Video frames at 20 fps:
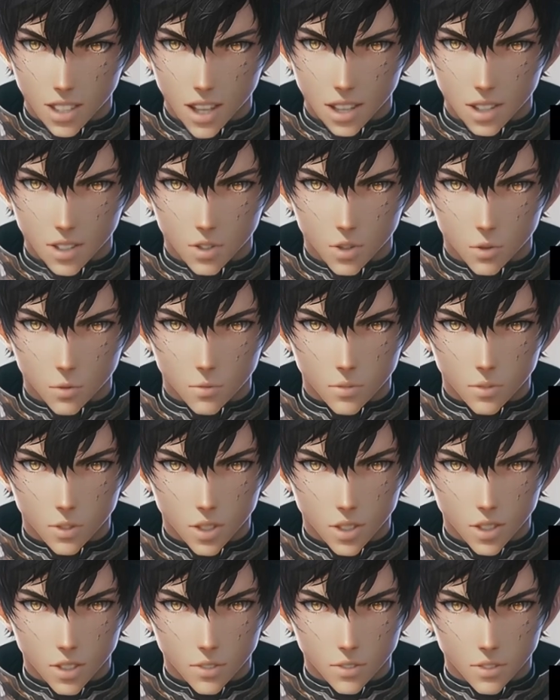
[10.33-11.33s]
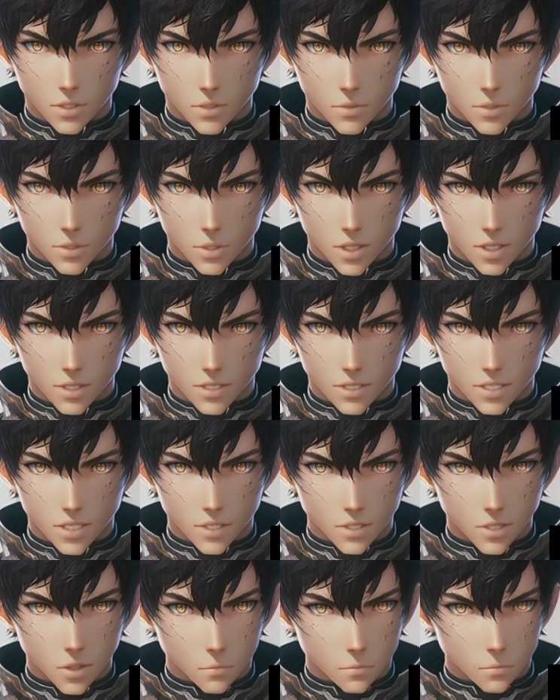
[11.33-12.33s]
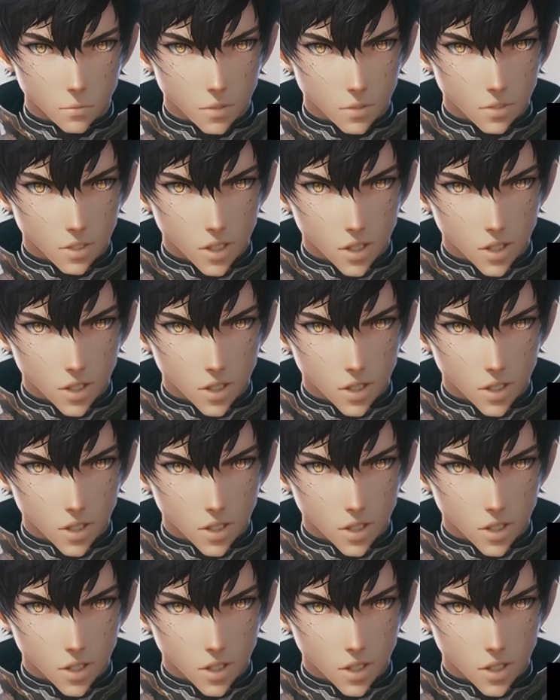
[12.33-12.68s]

I can use this system.